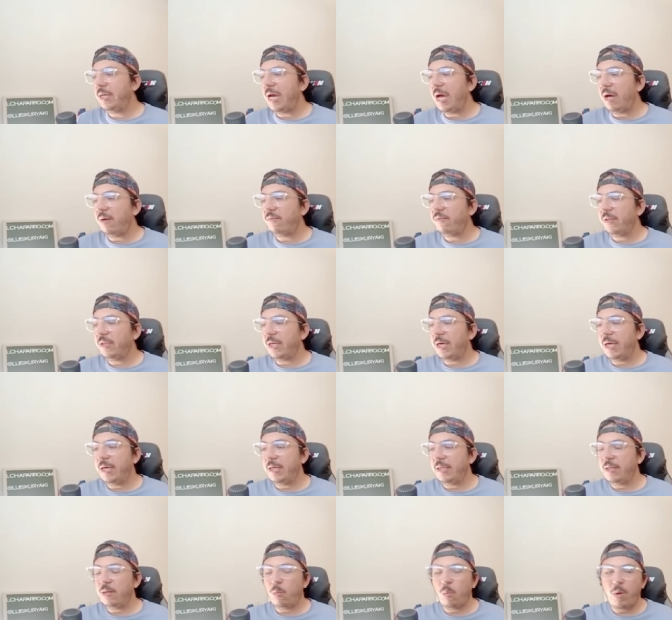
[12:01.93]
Africa
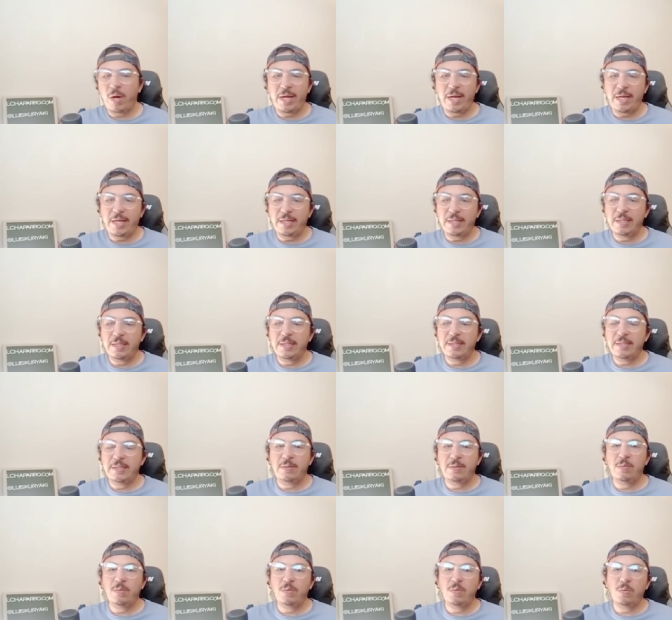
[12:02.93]
in a way
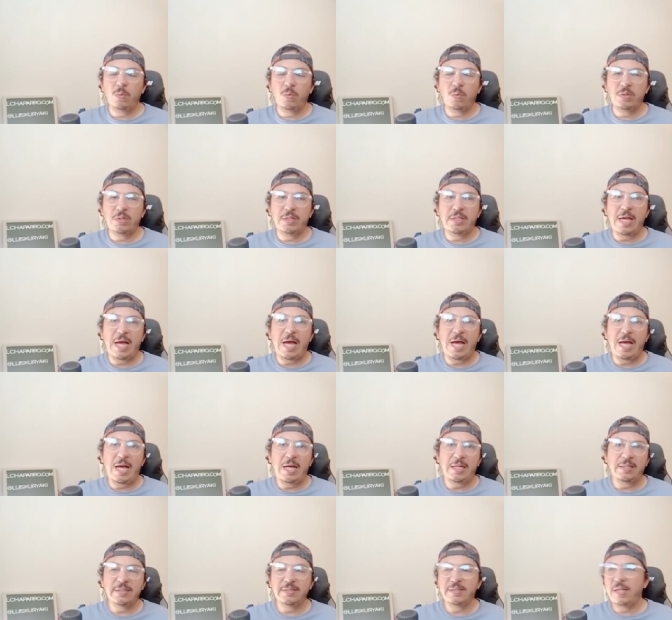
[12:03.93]

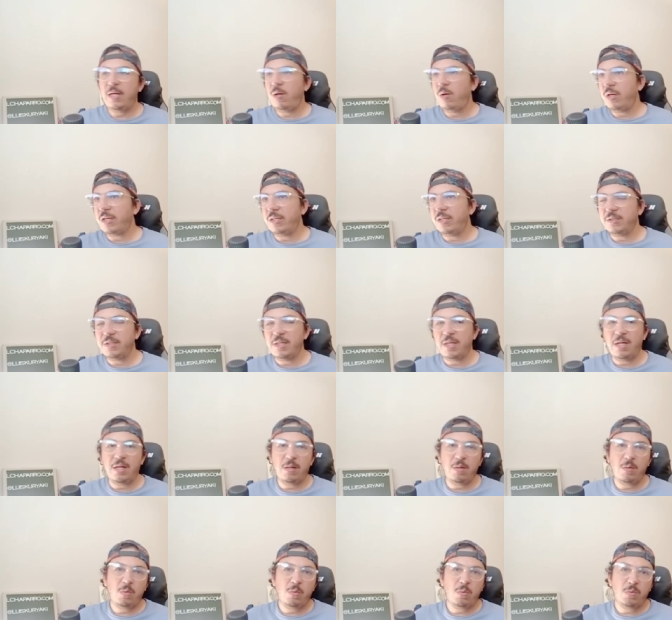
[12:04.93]
that the Sinaloa
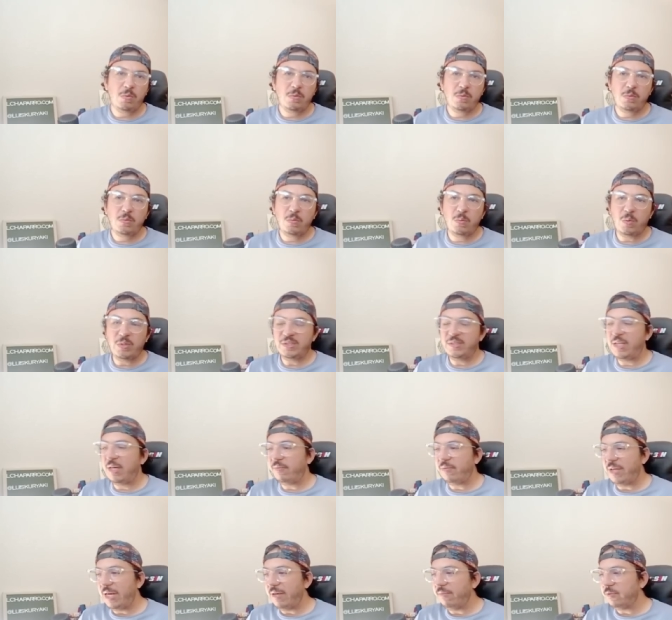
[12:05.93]
Cartel was
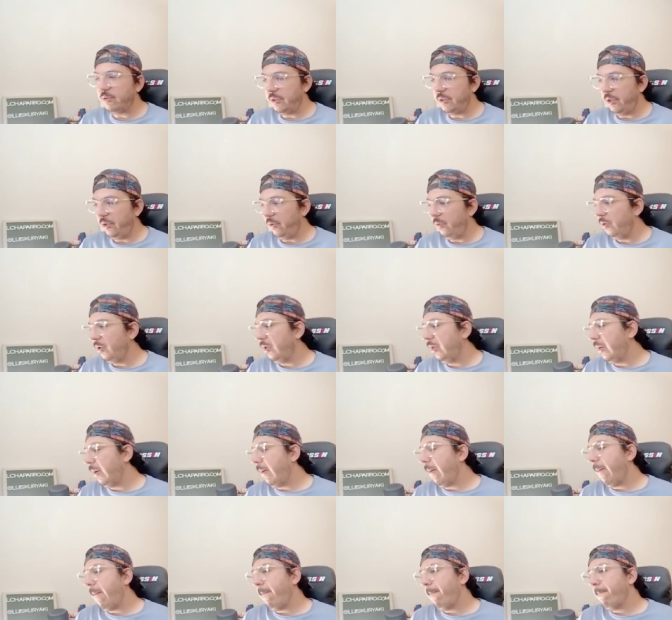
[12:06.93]
never able to.
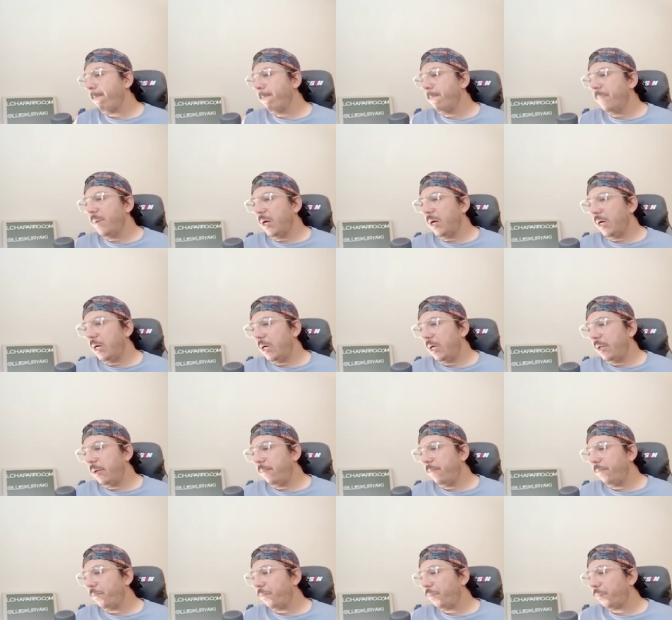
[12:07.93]
But
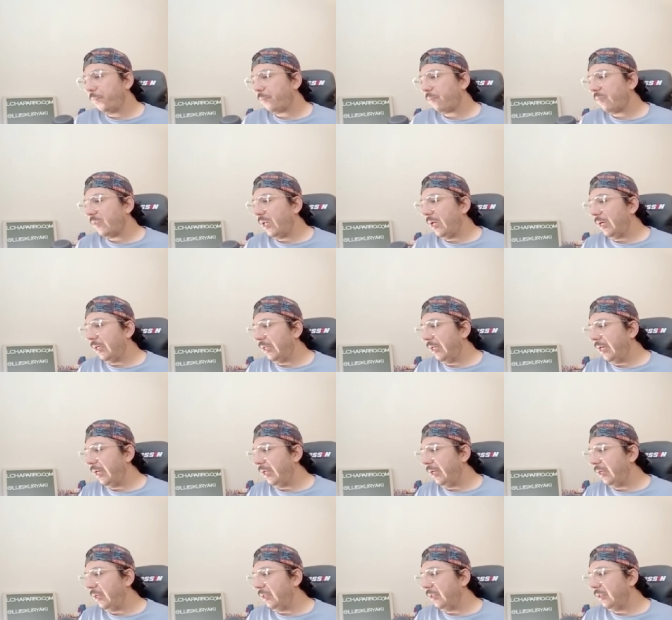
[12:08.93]

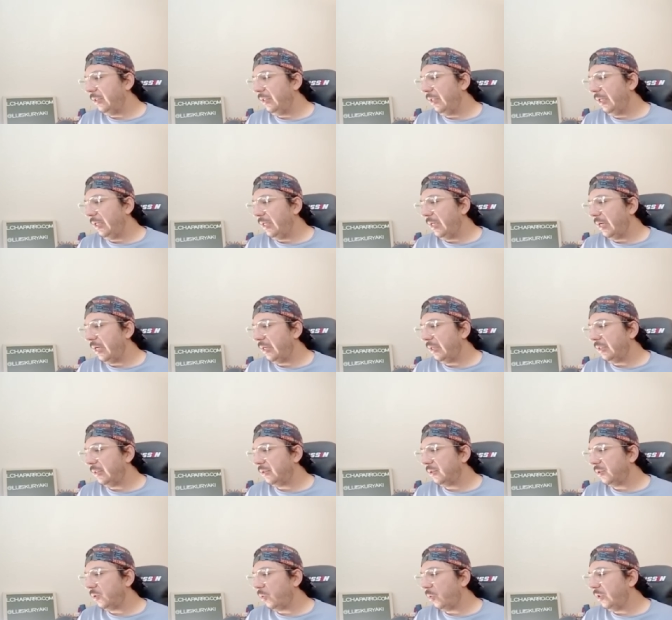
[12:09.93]
again, the uh,
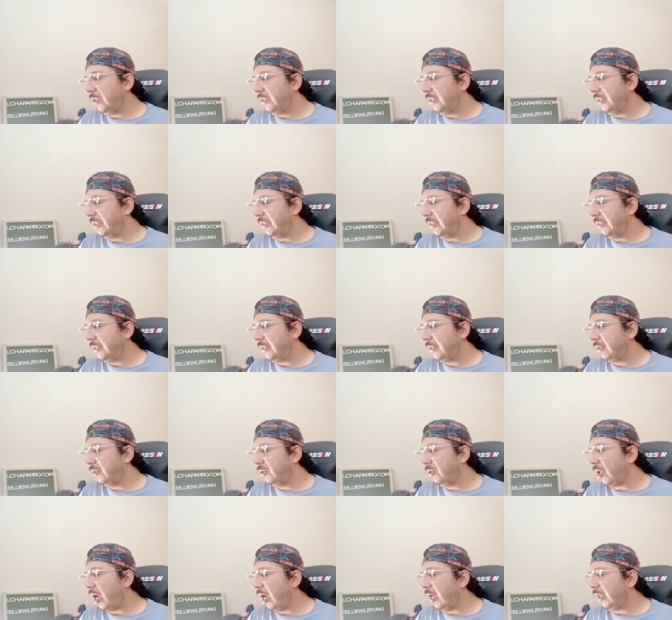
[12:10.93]
sources
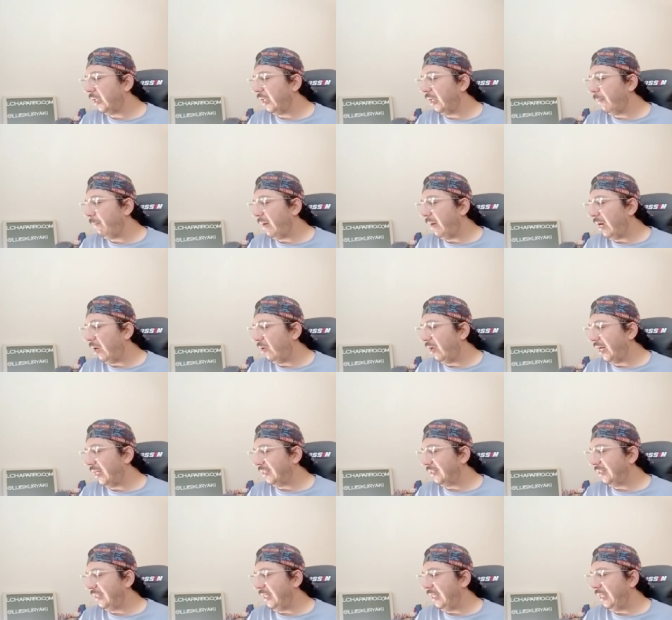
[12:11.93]
talking about
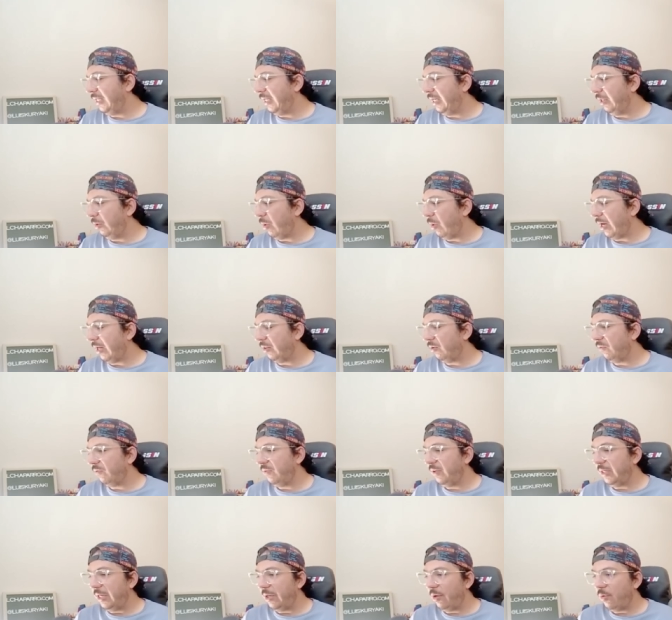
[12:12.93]
Hassin Eduardo
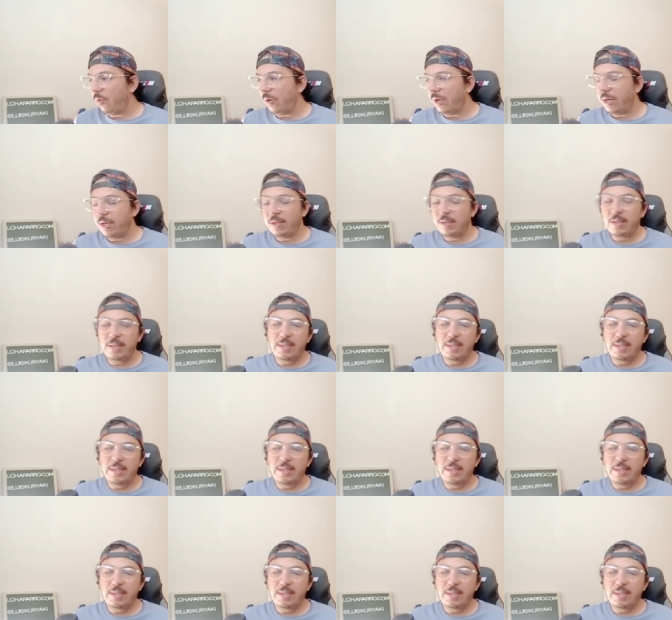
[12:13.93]
Figueroa,